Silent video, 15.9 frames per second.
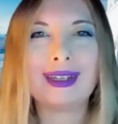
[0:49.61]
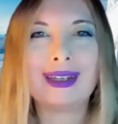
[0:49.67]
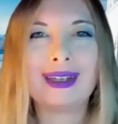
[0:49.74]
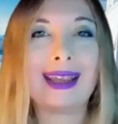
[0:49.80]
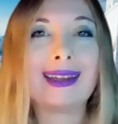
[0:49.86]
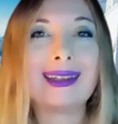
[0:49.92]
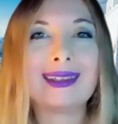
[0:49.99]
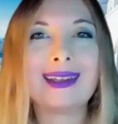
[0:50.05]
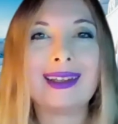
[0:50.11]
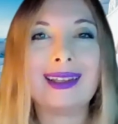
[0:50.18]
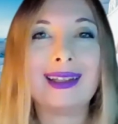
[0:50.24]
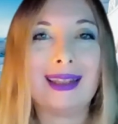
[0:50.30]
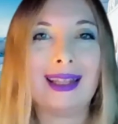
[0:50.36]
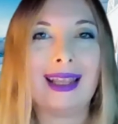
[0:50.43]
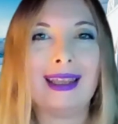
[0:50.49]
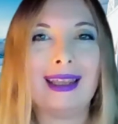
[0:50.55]
next
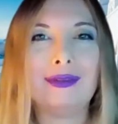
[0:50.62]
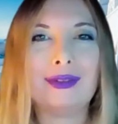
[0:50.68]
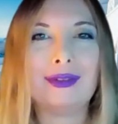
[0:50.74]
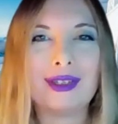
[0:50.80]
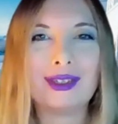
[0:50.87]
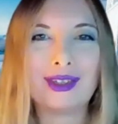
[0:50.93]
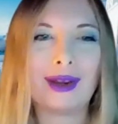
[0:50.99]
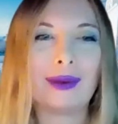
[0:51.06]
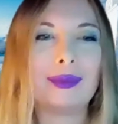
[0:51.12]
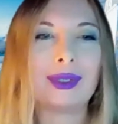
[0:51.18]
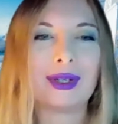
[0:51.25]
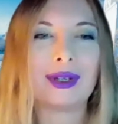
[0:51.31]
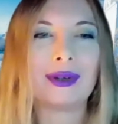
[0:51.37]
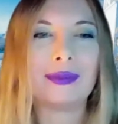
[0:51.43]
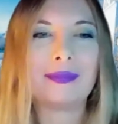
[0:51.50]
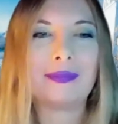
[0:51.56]
life
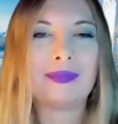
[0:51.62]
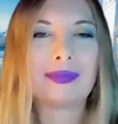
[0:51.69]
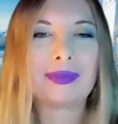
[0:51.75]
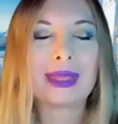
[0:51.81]
chapter.